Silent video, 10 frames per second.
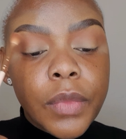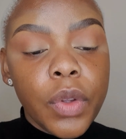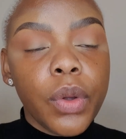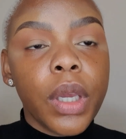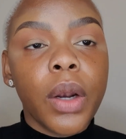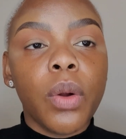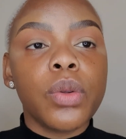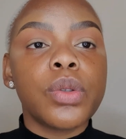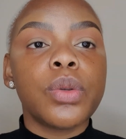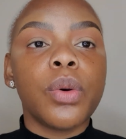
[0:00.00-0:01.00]
you can
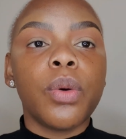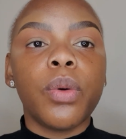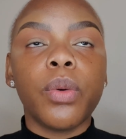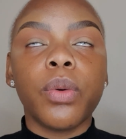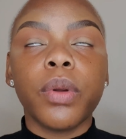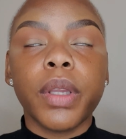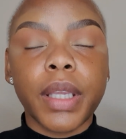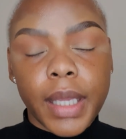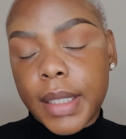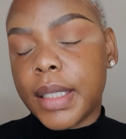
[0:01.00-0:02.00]
also
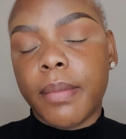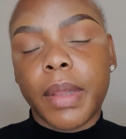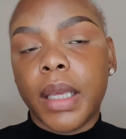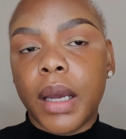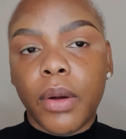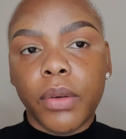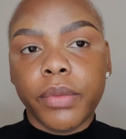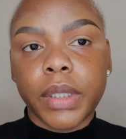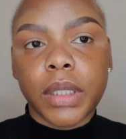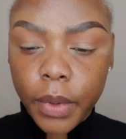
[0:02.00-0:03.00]
get something out of
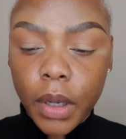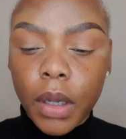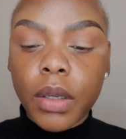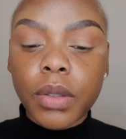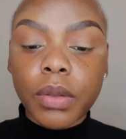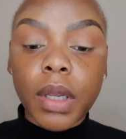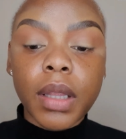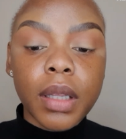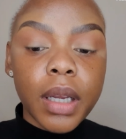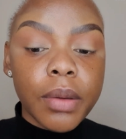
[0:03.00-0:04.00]
it. So I
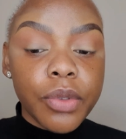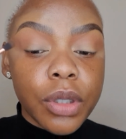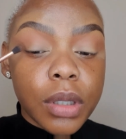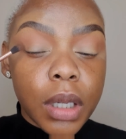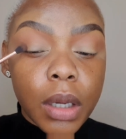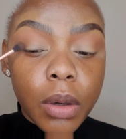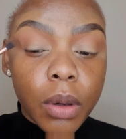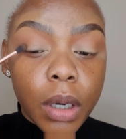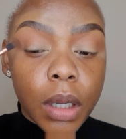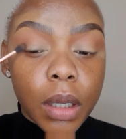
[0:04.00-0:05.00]
think I'm just like
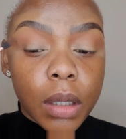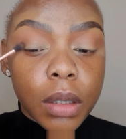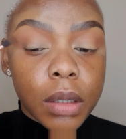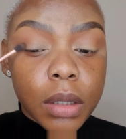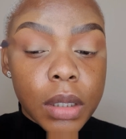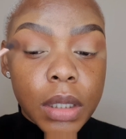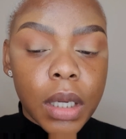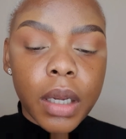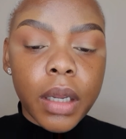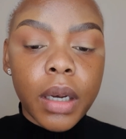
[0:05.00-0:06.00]
gonna
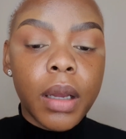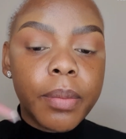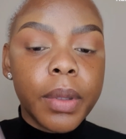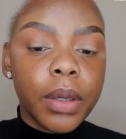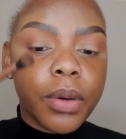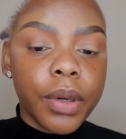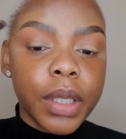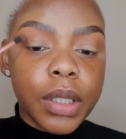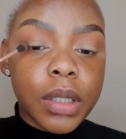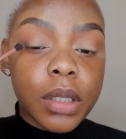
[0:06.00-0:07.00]
darken up the
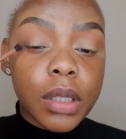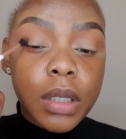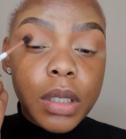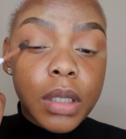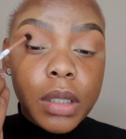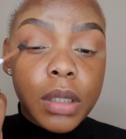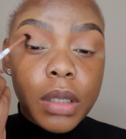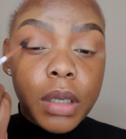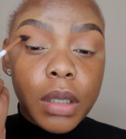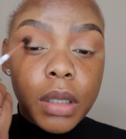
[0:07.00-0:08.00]
crease just
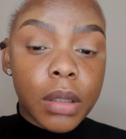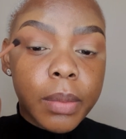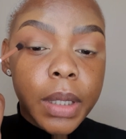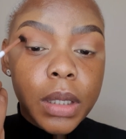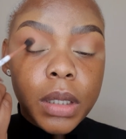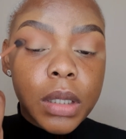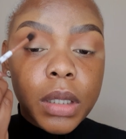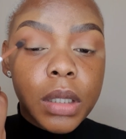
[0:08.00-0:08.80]
a little bit.